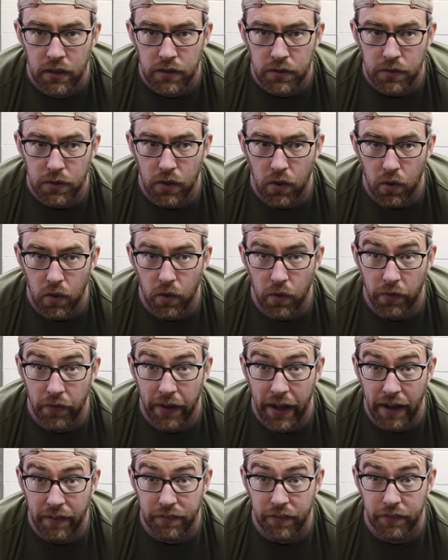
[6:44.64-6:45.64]
We're gonna hold
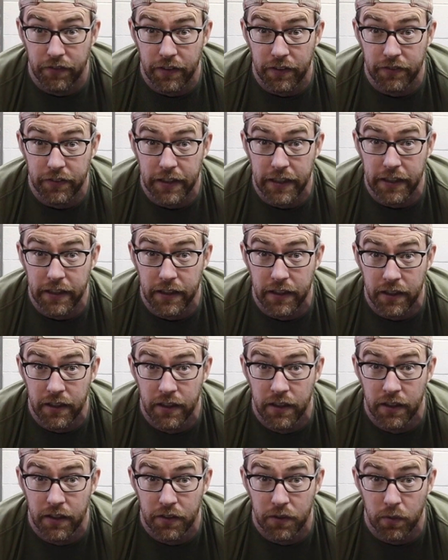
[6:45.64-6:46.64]
that for 15,
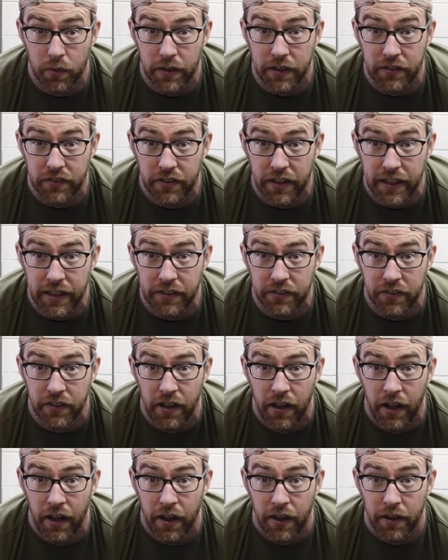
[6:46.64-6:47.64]
20 seconds.
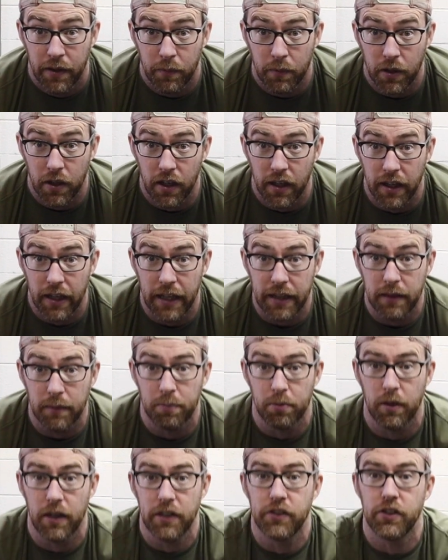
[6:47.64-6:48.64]
Then we're gonna let the
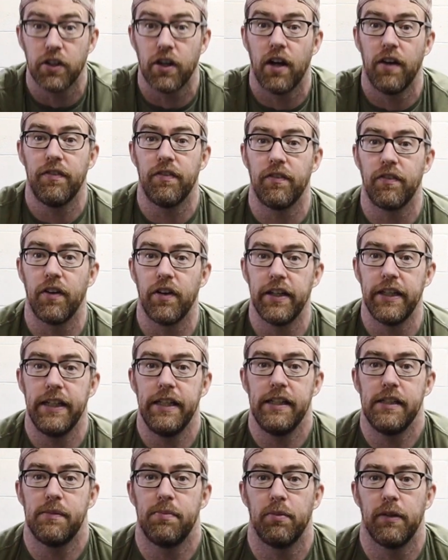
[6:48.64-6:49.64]
pressure off of our
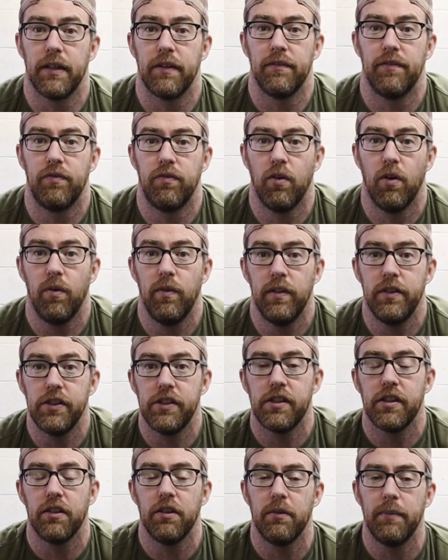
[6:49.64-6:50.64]
knees, bring them forward
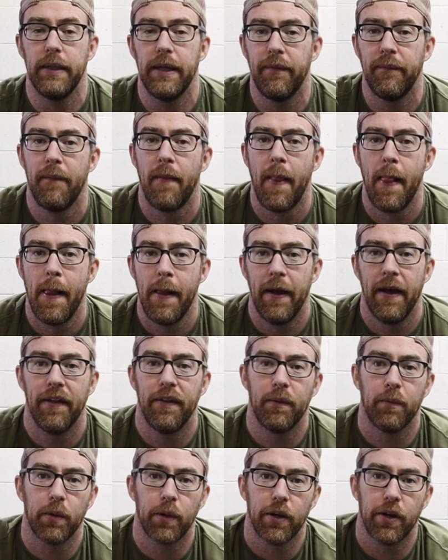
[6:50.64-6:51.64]
just a little bit,
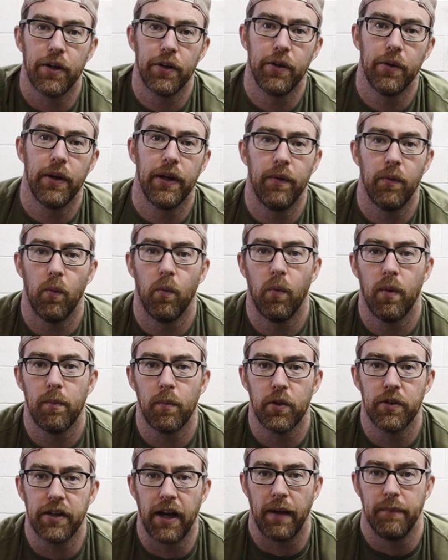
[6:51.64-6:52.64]
and then we're gonna do it one
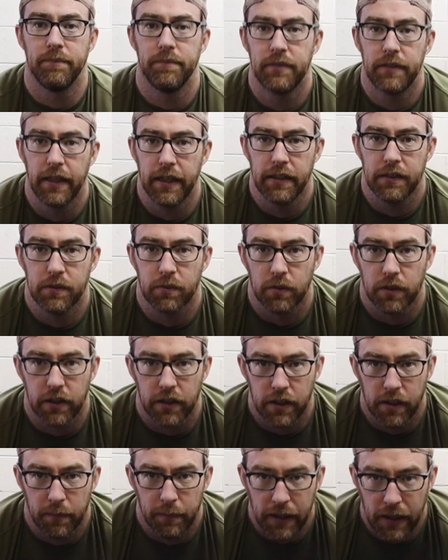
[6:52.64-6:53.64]
more time, okay? So we're
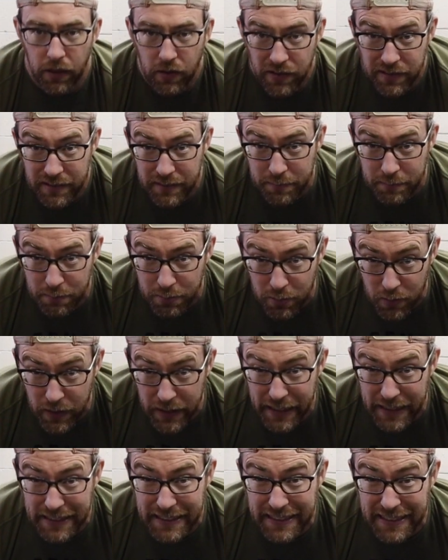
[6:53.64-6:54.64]
gonna come out,
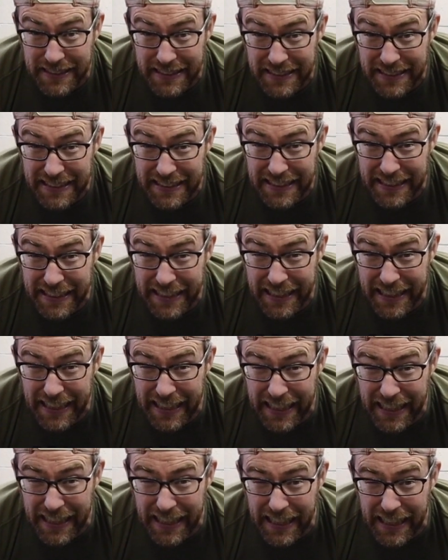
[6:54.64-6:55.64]
press,
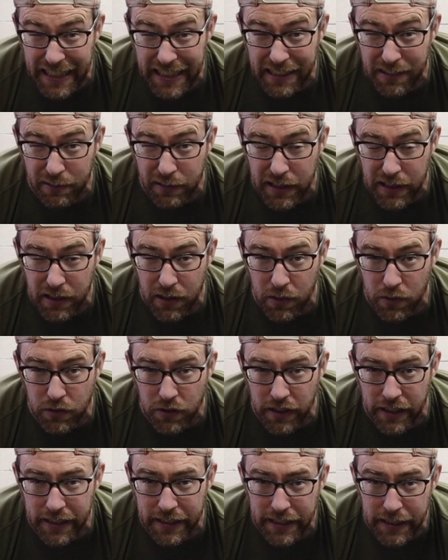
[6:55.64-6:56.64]
yeah, there we go.
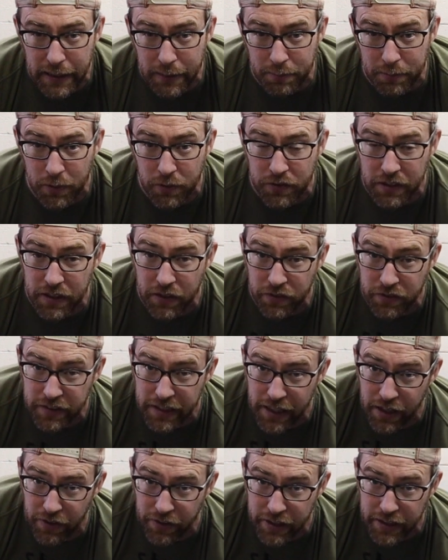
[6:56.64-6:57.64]
Trying to keep those heels down.